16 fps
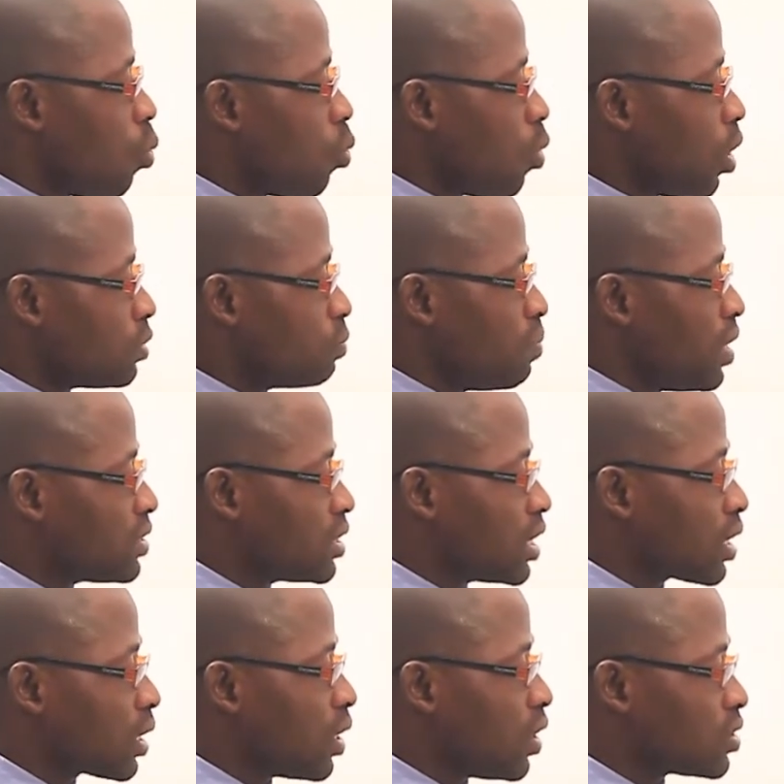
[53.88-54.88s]
what makes
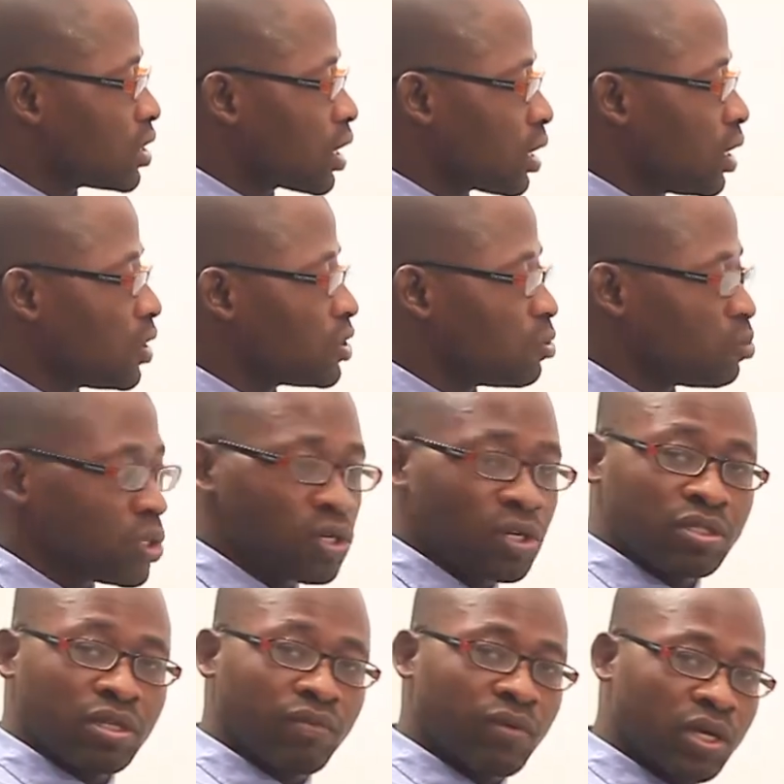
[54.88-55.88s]
a clause is
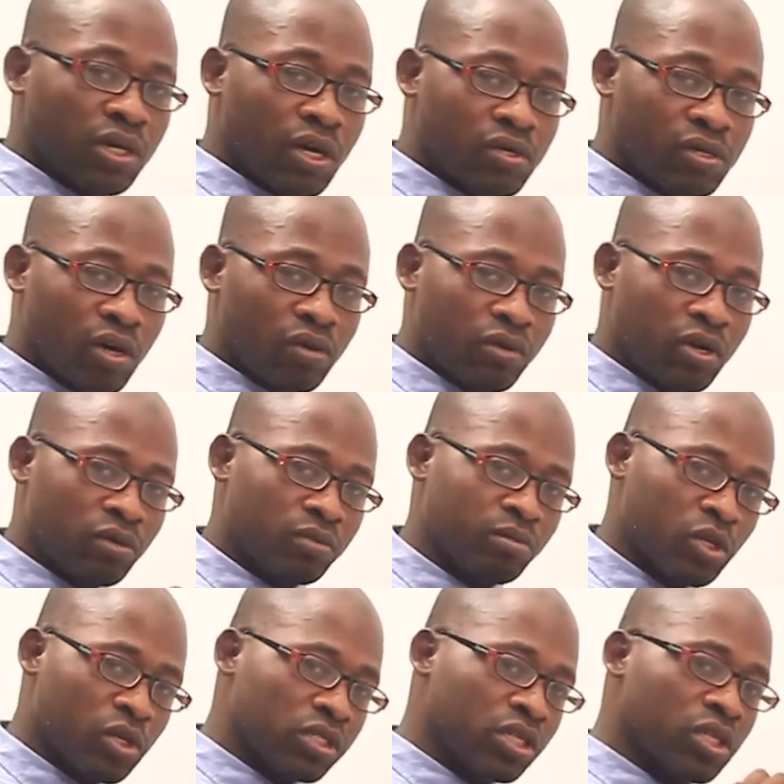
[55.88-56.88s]

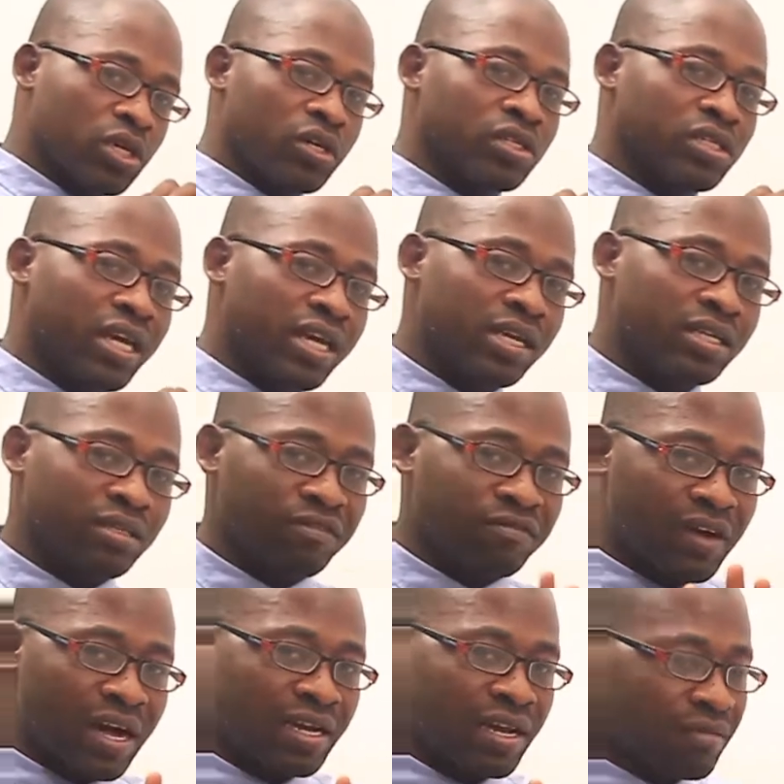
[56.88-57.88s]
because it contains a
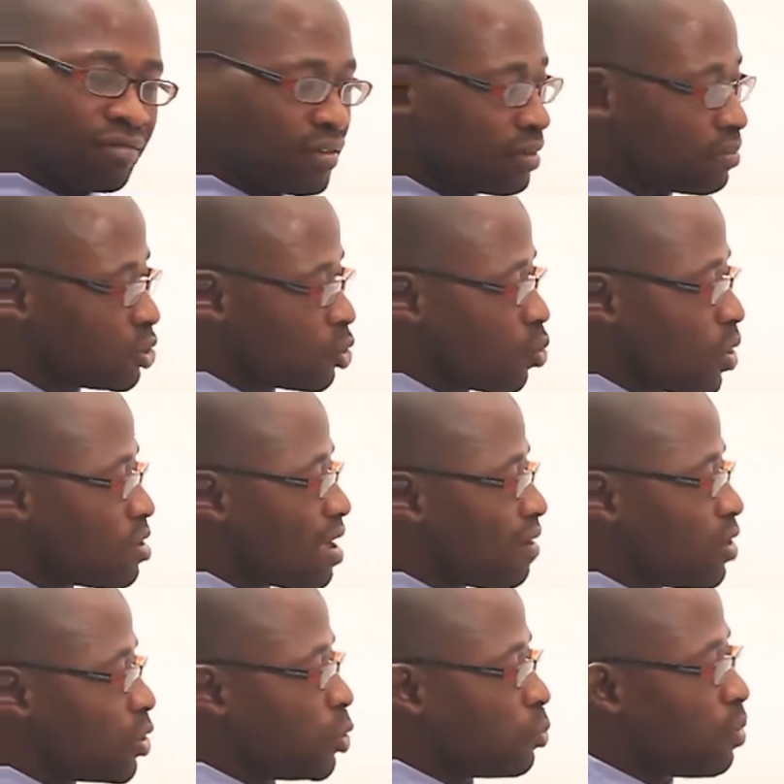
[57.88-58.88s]
finite verb. So when you
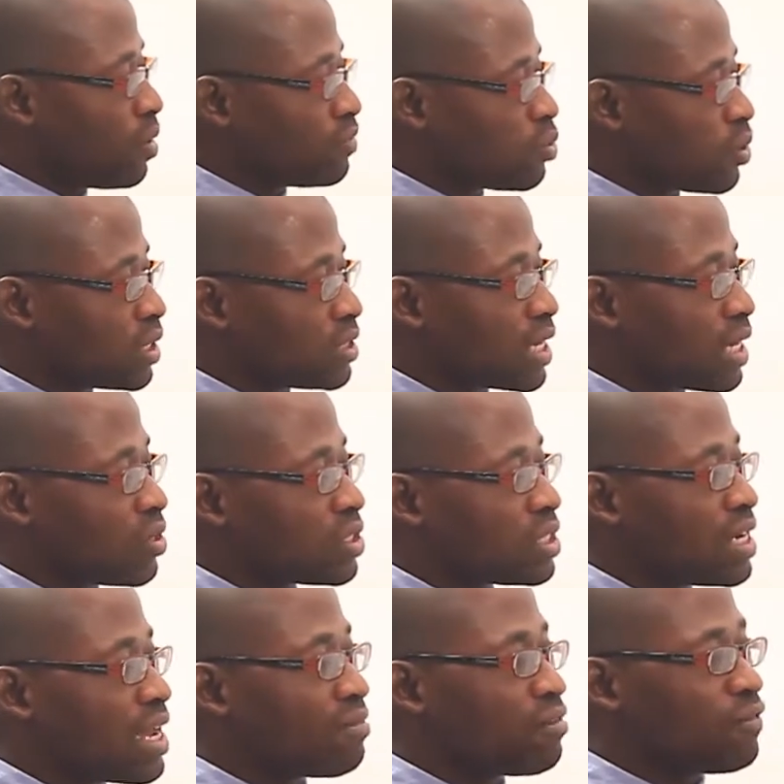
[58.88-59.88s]
have a group of words that
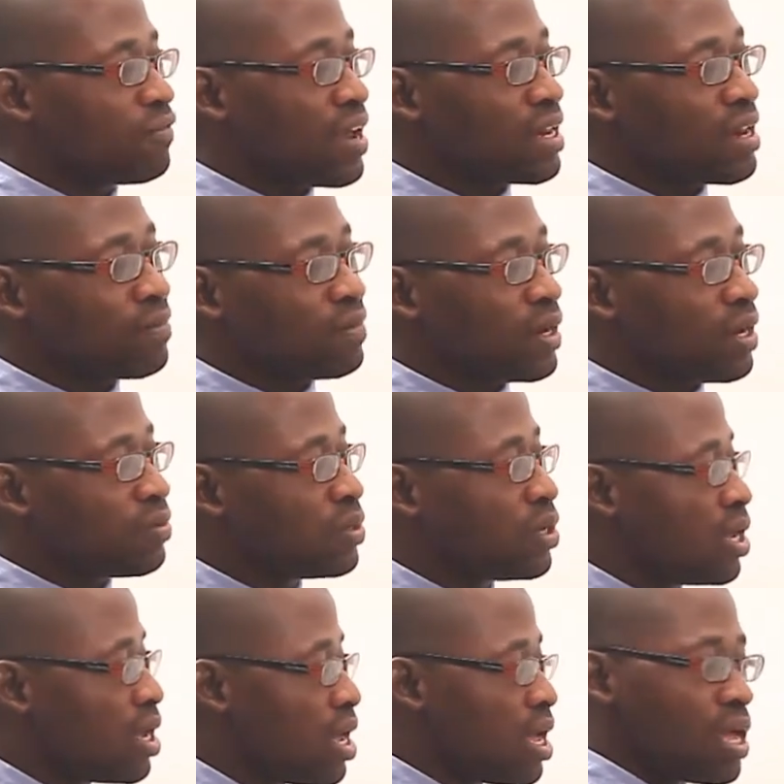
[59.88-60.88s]
doesn't have a finite
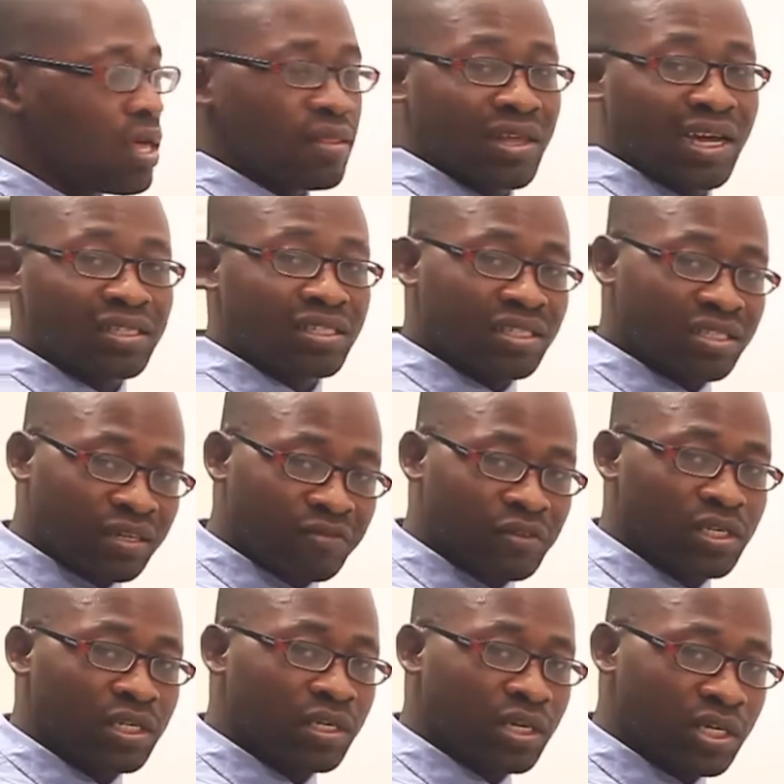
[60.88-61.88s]
verb, that
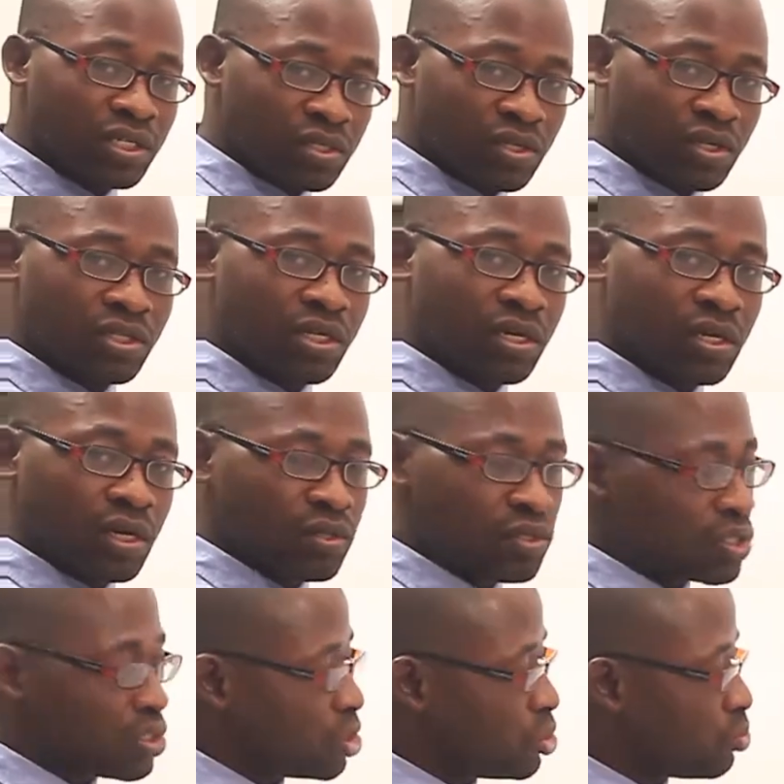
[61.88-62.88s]
definitely is not a
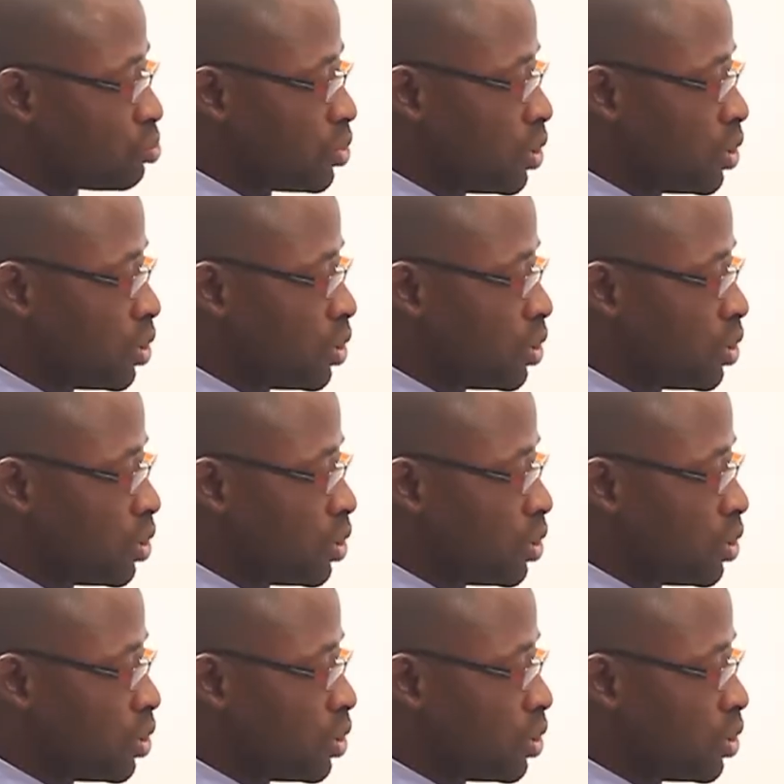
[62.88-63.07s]
clause.